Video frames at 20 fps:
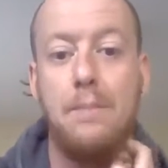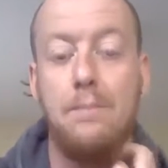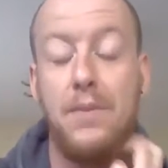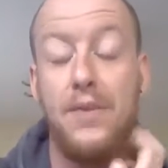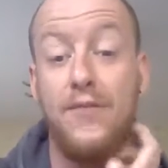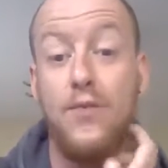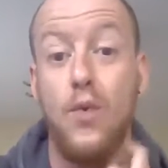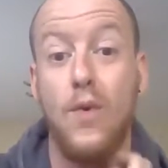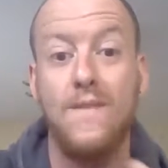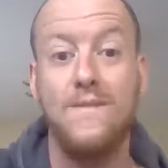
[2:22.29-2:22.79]

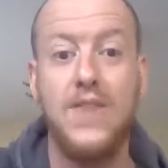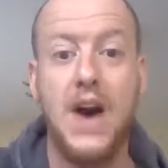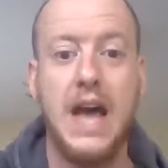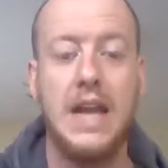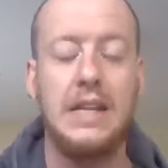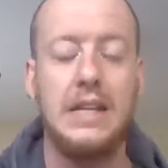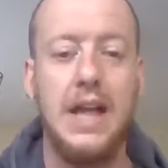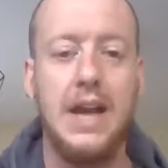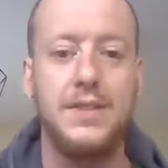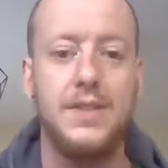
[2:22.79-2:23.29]
before
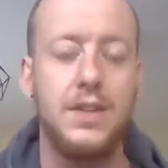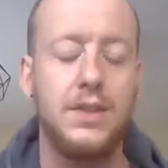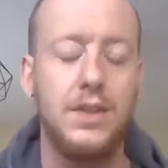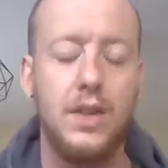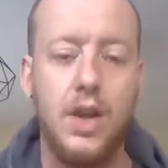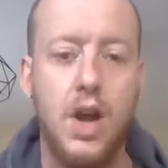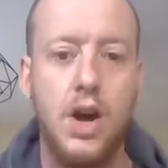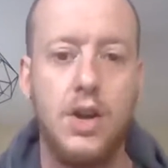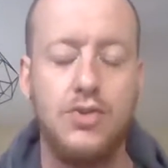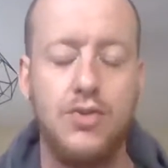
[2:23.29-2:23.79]
finalizing the
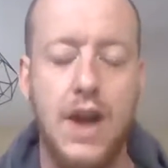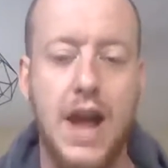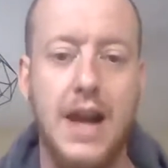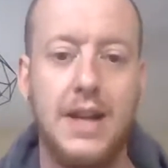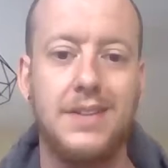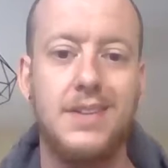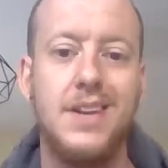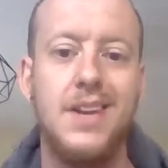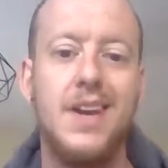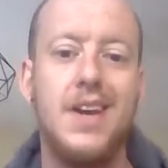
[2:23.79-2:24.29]

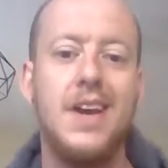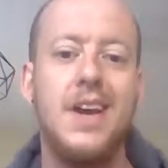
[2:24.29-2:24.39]
contract.